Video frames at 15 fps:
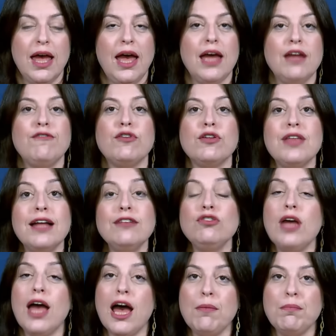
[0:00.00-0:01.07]
And for that
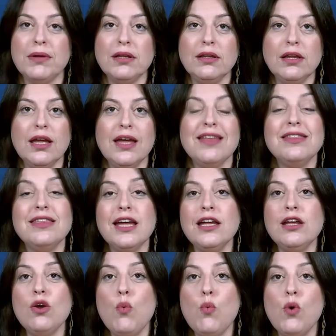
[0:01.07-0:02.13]
to happen,
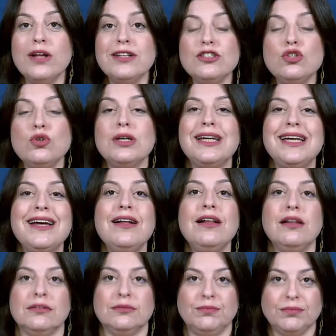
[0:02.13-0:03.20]
they want to
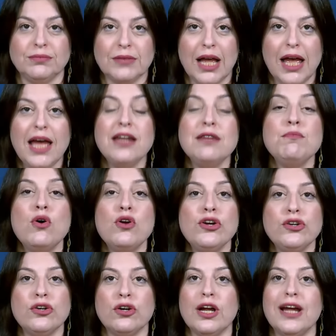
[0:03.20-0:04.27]
kill and
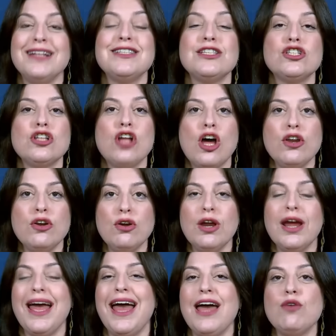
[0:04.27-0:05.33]
murder and slaughter
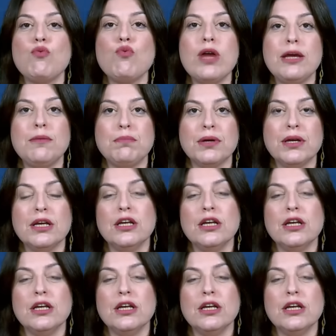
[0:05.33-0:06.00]
and rape